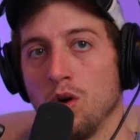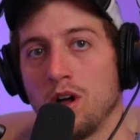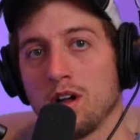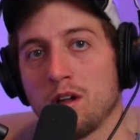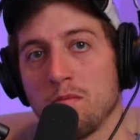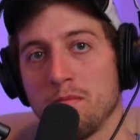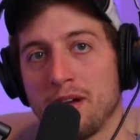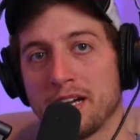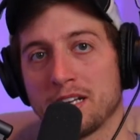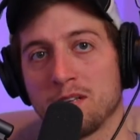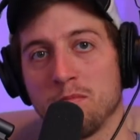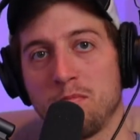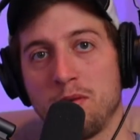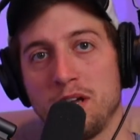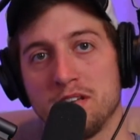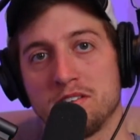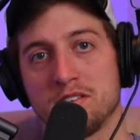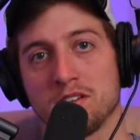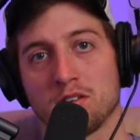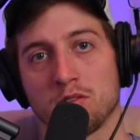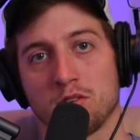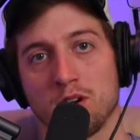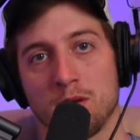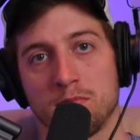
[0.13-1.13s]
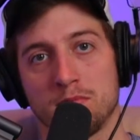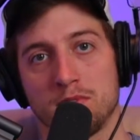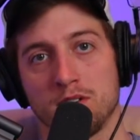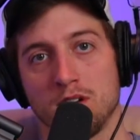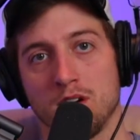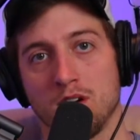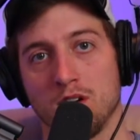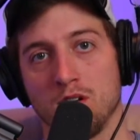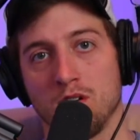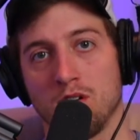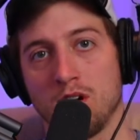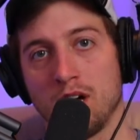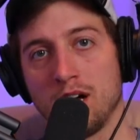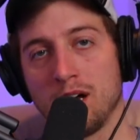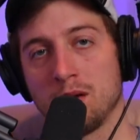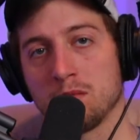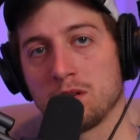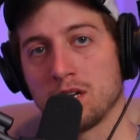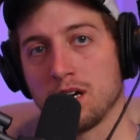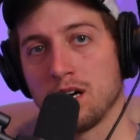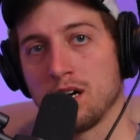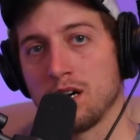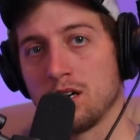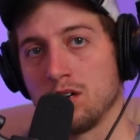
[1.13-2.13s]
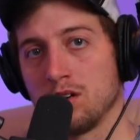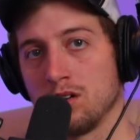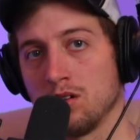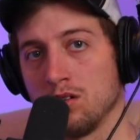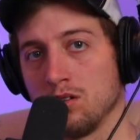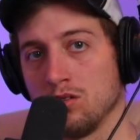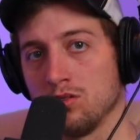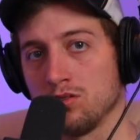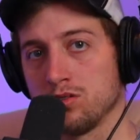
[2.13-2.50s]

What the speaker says: Welcome back to Basic Crypto. I'm Connor